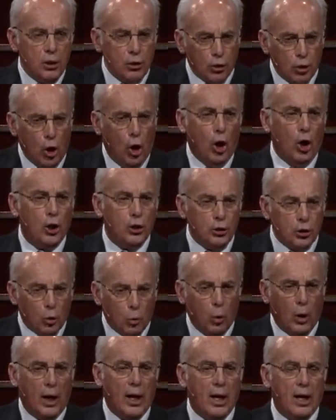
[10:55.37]
you're on
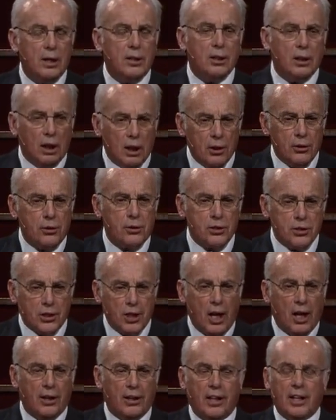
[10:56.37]
your way to
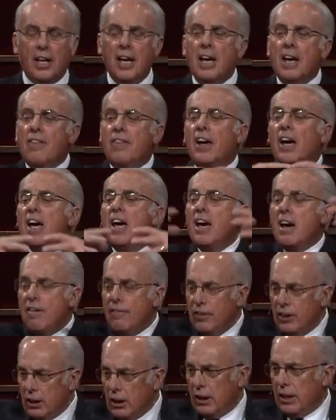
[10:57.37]
understanding the
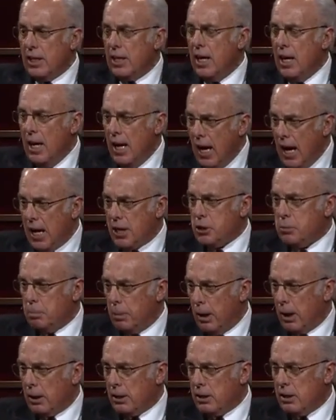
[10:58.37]
heavenly
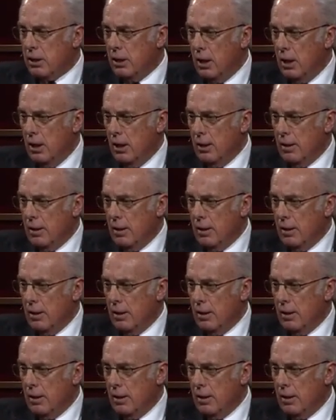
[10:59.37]
aspects